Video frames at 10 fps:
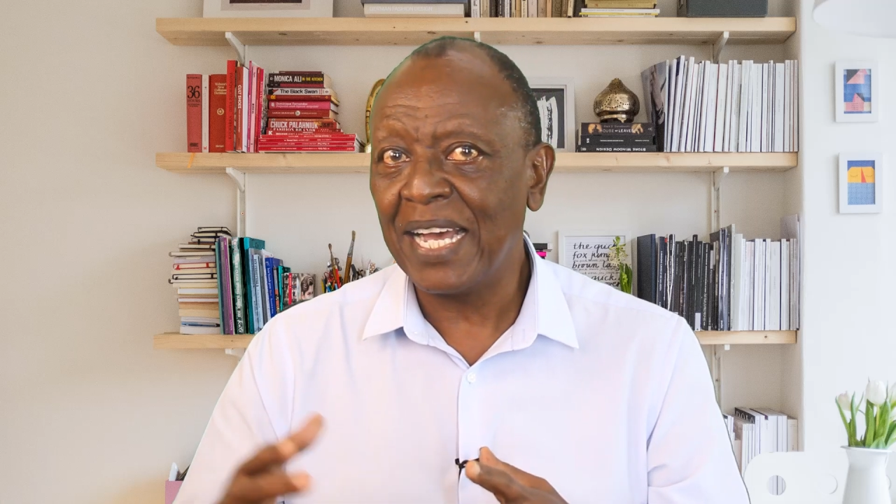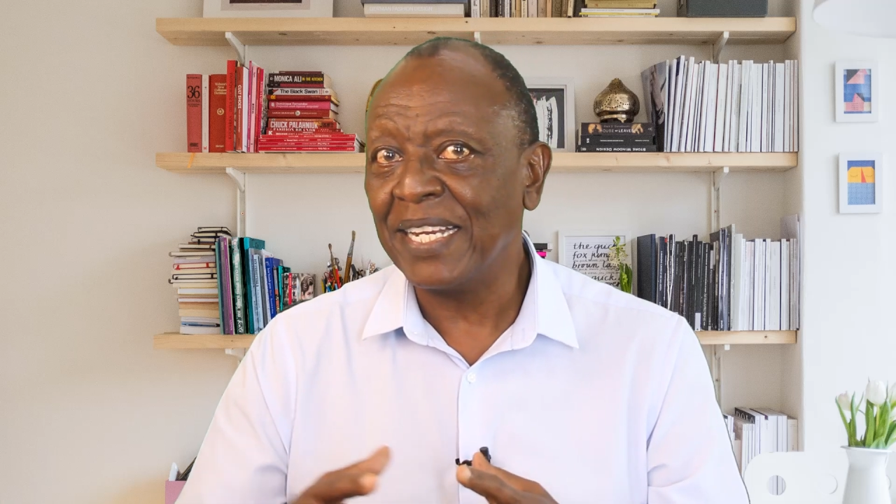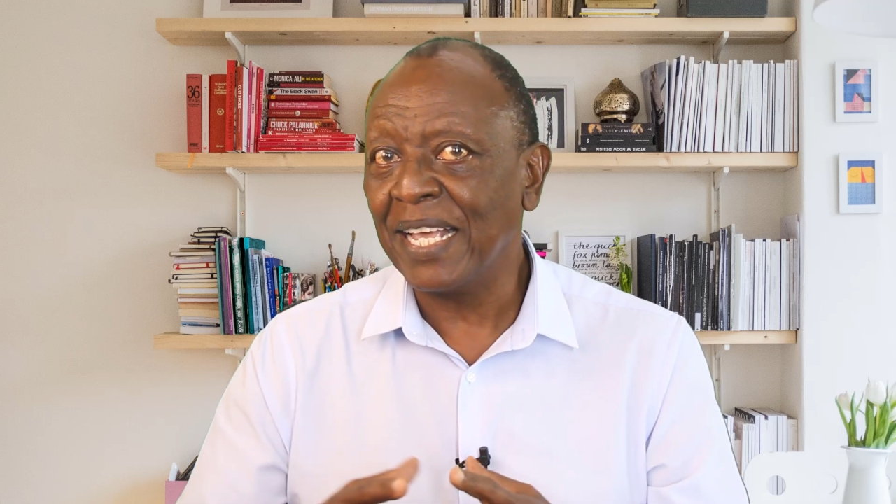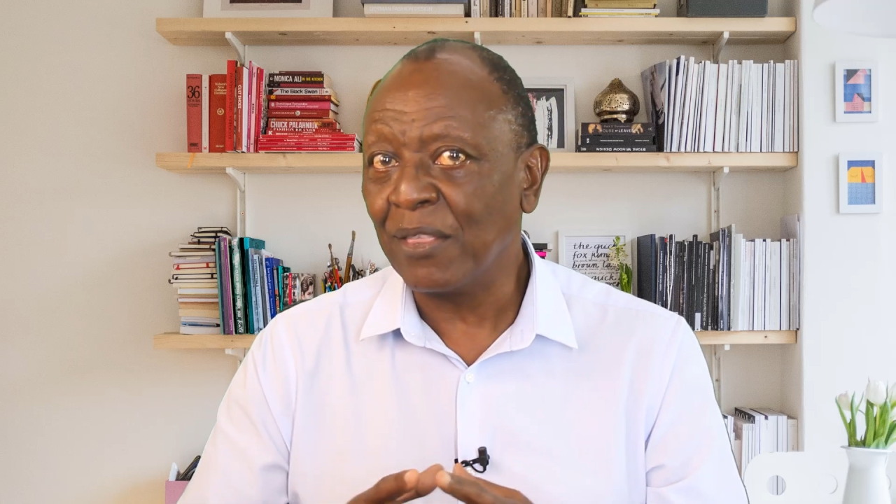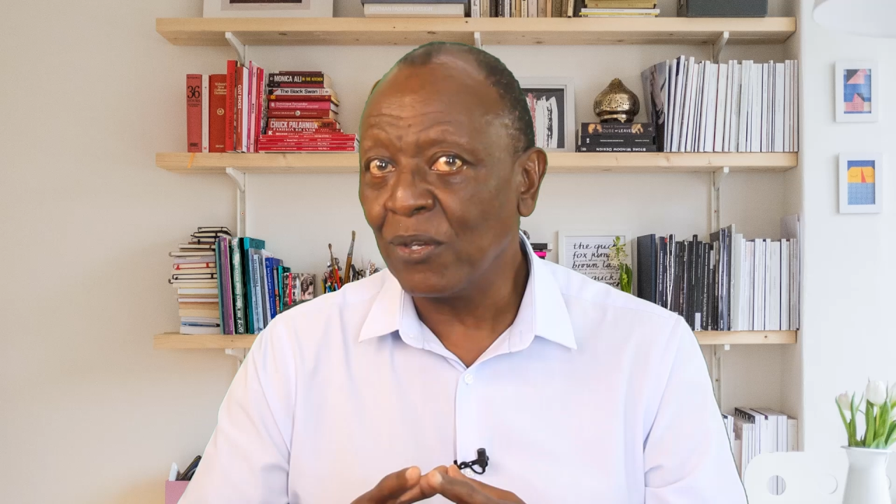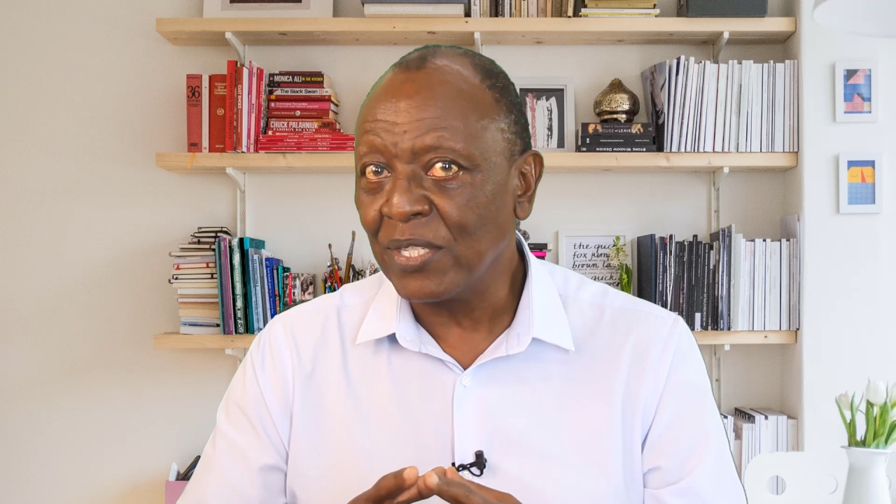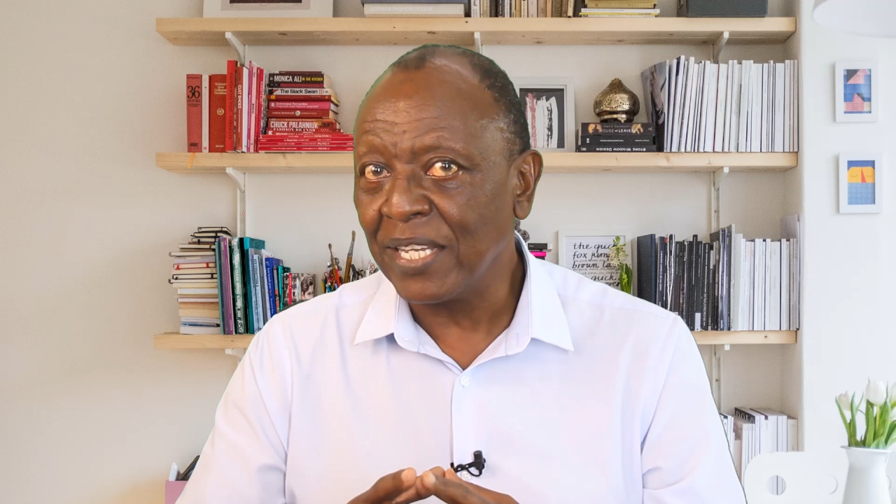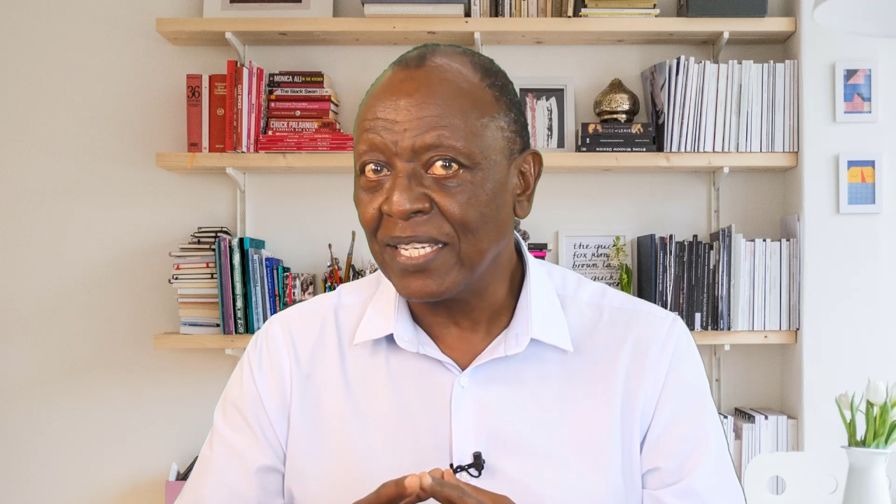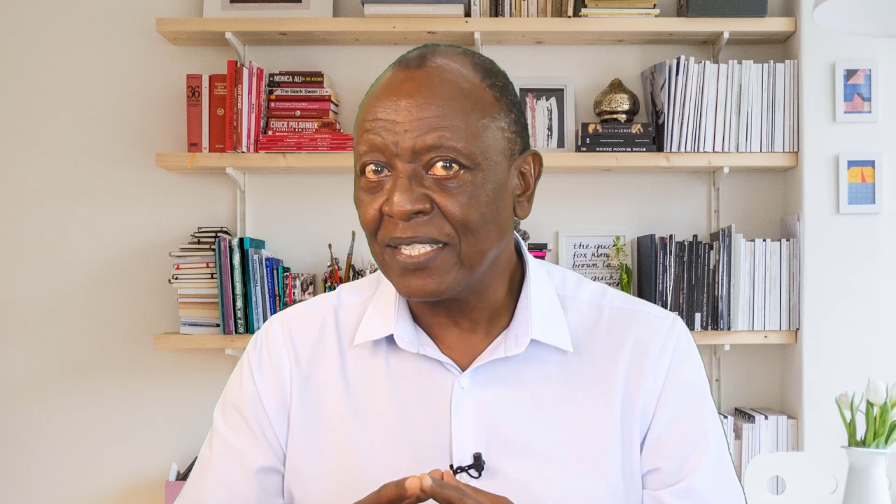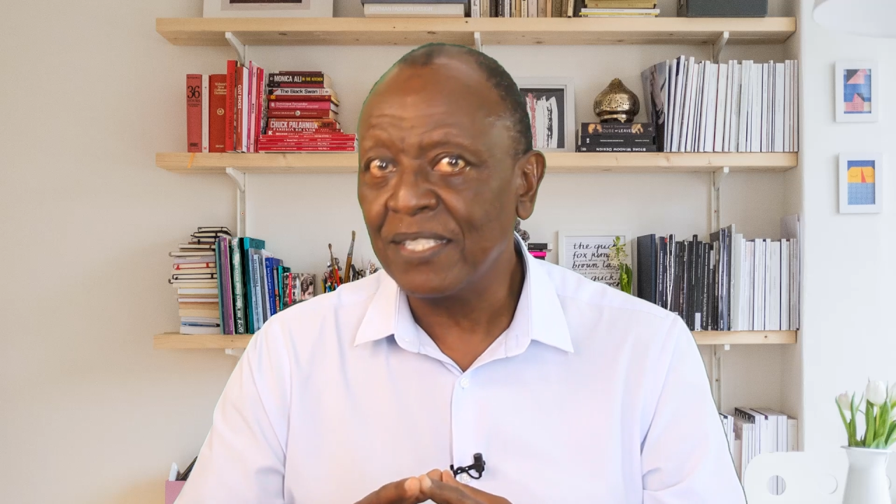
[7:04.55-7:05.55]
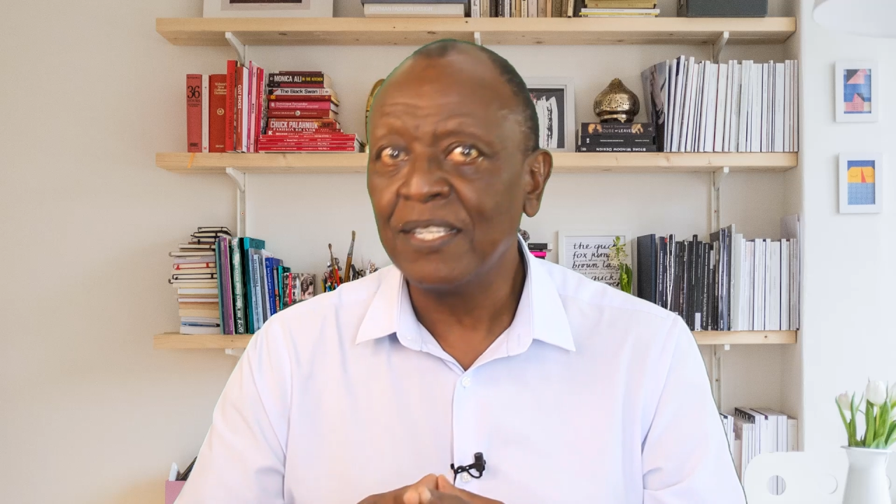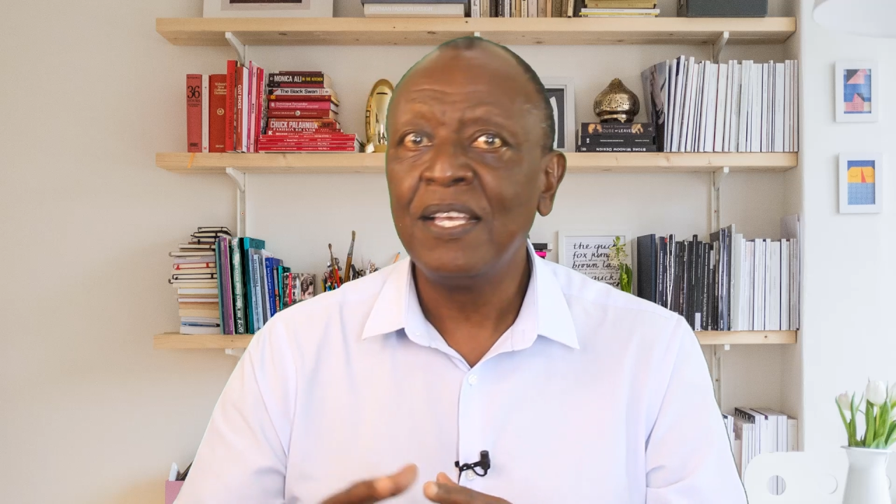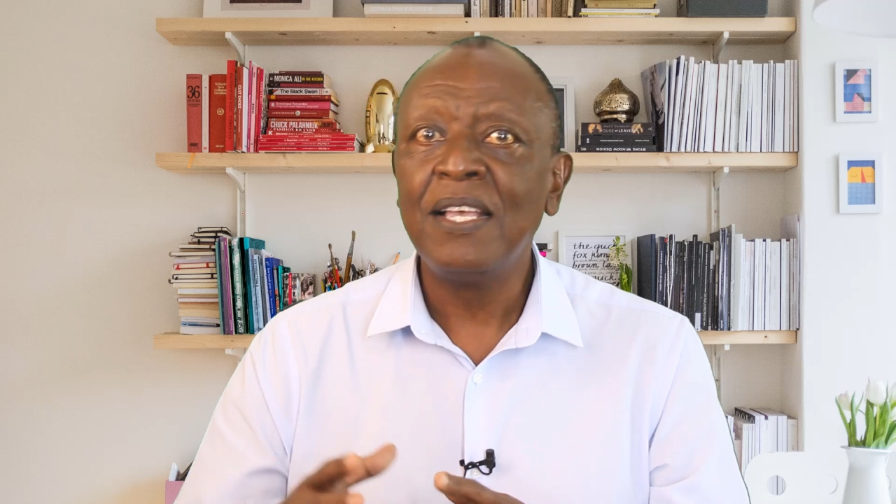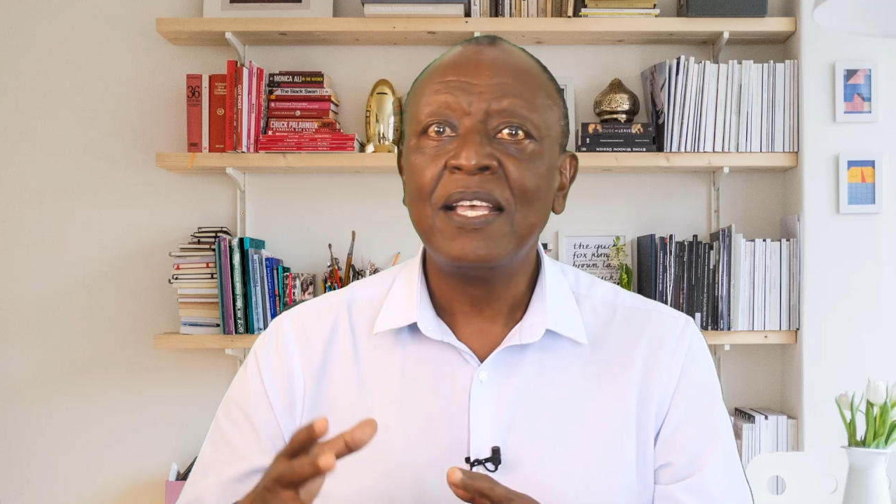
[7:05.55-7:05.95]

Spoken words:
early enthusiasts,